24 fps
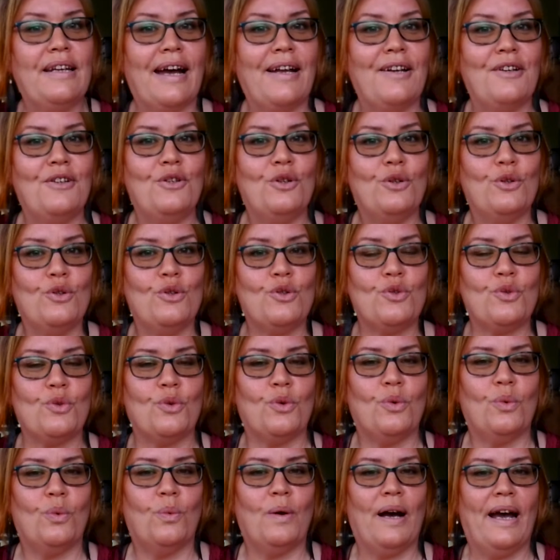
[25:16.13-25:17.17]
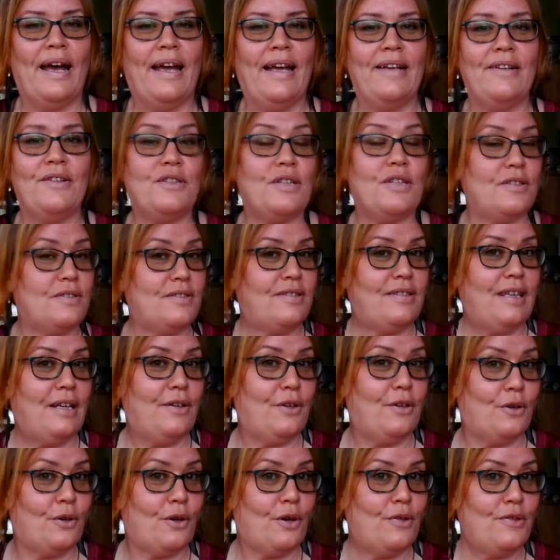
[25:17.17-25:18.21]
unusual way to
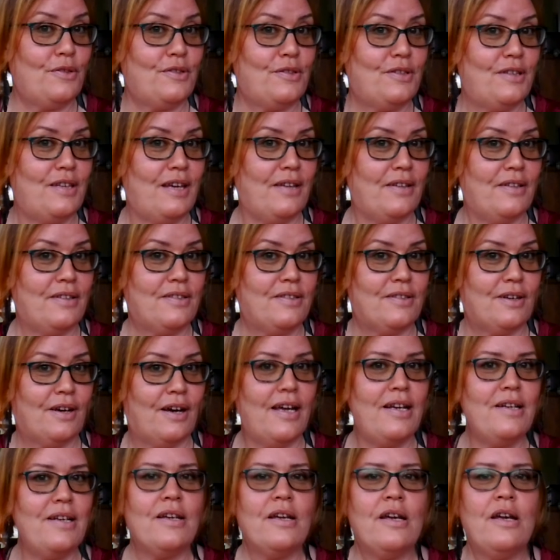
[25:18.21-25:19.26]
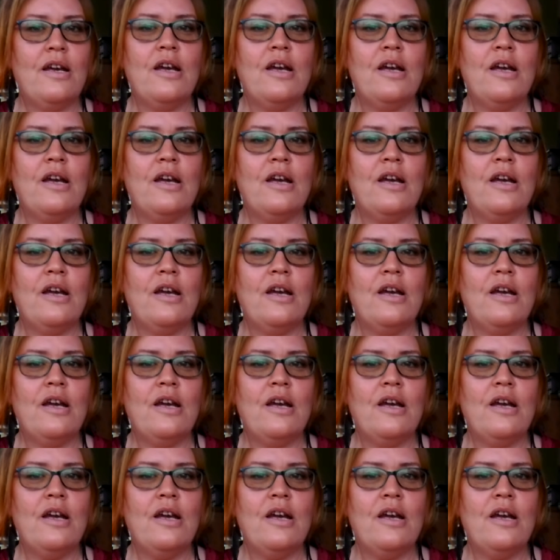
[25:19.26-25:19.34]
send a ghost to the other side.